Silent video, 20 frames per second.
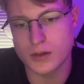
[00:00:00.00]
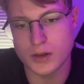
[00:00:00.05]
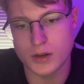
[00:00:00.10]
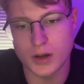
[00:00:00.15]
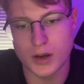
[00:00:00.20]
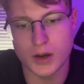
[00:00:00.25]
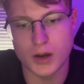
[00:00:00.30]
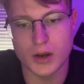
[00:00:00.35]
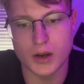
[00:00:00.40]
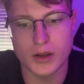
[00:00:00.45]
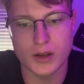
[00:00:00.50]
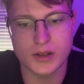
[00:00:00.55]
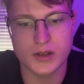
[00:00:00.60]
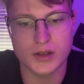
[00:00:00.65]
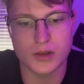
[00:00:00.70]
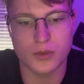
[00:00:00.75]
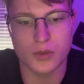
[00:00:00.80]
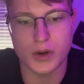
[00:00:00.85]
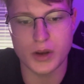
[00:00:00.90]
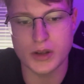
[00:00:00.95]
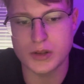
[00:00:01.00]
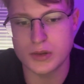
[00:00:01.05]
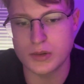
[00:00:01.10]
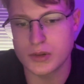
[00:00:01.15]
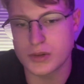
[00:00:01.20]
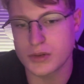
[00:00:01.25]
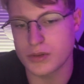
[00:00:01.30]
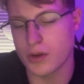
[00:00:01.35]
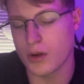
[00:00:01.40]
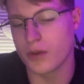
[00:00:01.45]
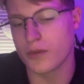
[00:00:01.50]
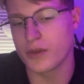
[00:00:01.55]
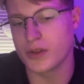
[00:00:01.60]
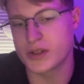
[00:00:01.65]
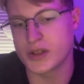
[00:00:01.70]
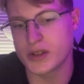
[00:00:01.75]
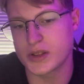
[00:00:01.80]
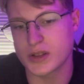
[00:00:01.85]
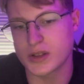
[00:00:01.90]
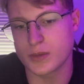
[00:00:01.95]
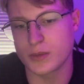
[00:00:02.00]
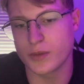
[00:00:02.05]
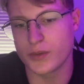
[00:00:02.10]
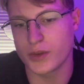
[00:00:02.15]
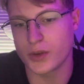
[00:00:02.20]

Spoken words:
It's a way to solve the system of